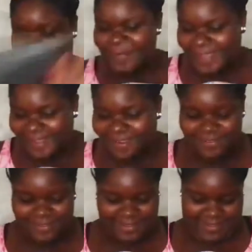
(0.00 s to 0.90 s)
one
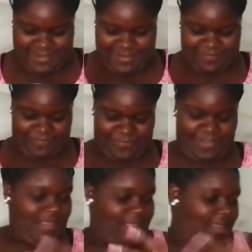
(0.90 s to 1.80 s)
pair, okay.
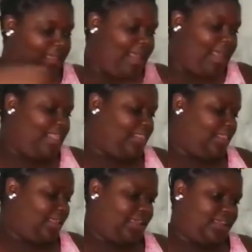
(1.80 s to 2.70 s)

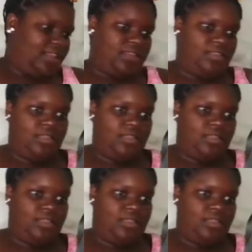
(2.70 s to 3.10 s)
And then